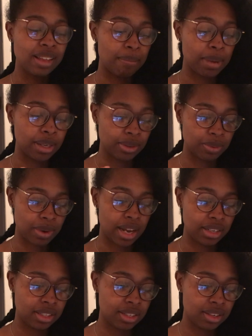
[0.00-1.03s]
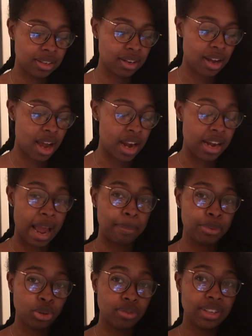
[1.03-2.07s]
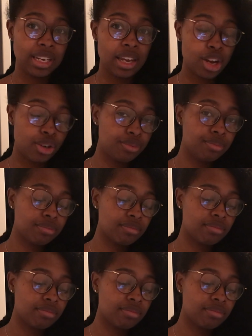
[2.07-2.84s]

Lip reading: So I'm about to watch a natural video.